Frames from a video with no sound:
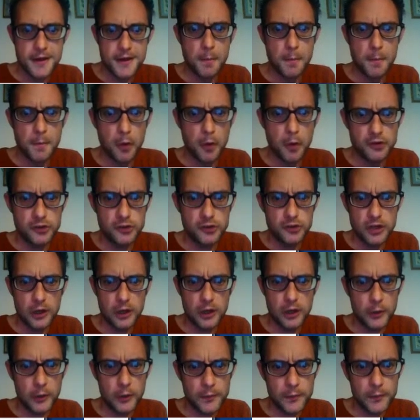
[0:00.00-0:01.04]

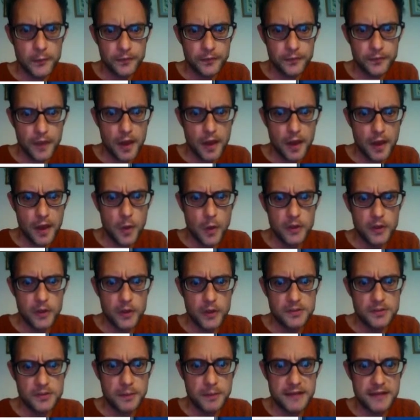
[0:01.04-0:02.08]
modulo,
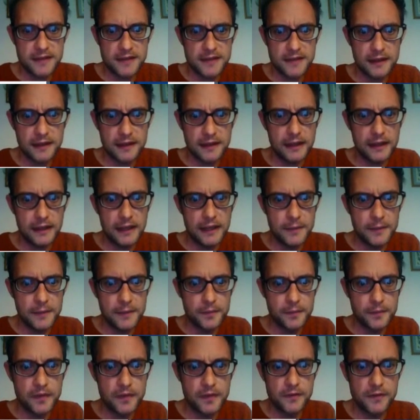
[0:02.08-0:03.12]
which basically
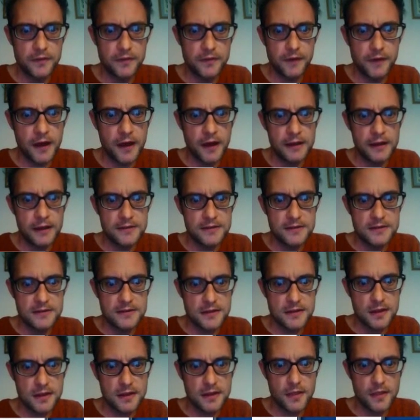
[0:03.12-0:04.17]

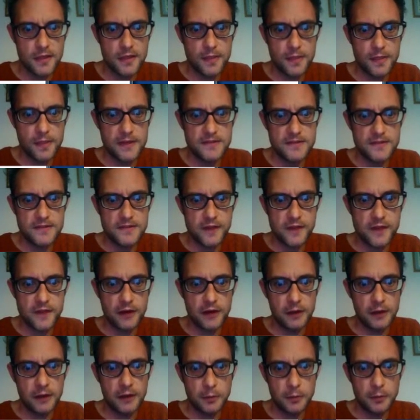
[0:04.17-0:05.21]
divides this
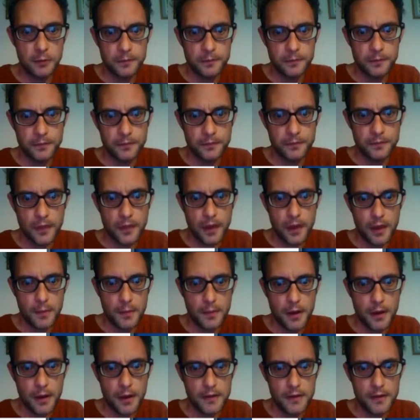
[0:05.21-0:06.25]
variable
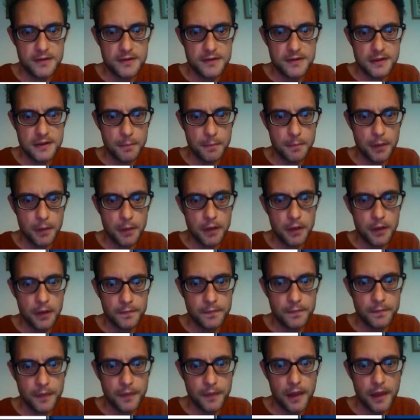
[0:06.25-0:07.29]
by this number
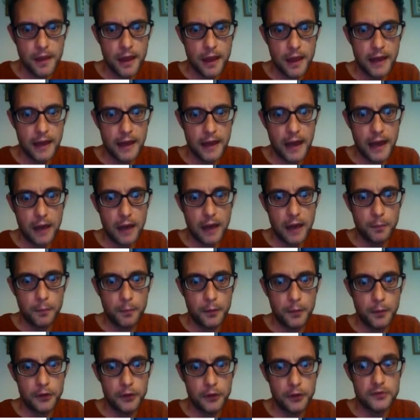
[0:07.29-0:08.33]
and
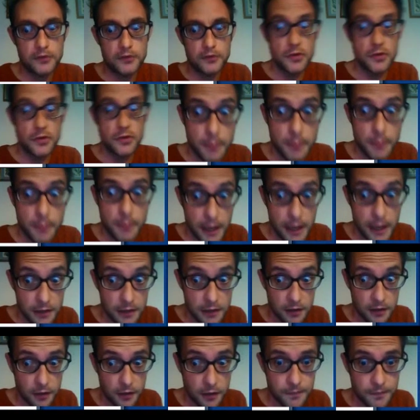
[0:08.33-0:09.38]
outputs the
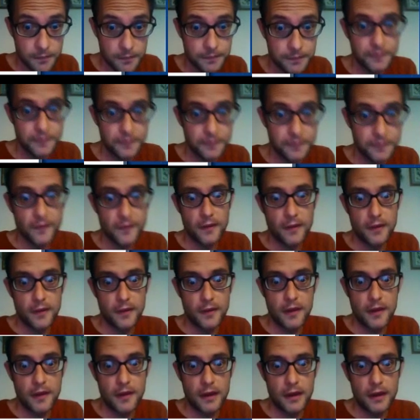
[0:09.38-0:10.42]
remainder.
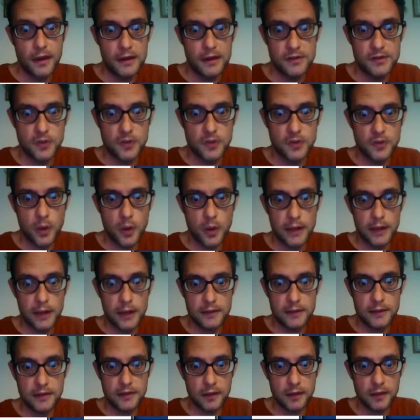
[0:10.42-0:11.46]
I just squared
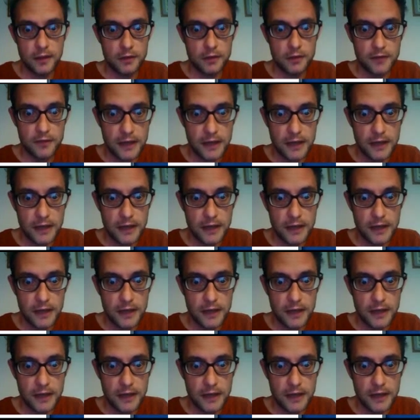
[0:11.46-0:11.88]
it to get rid of the